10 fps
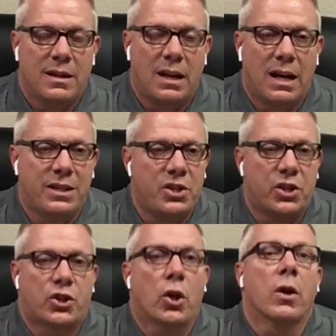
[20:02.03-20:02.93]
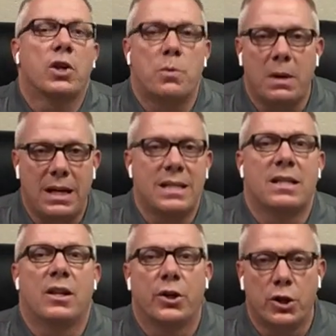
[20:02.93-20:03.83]
Uh, discouragement
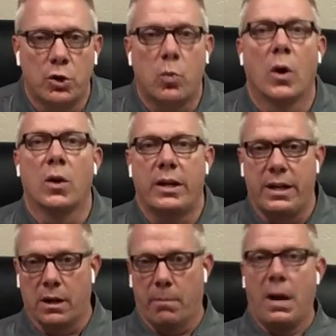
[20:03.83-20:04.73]
isn't a good word here.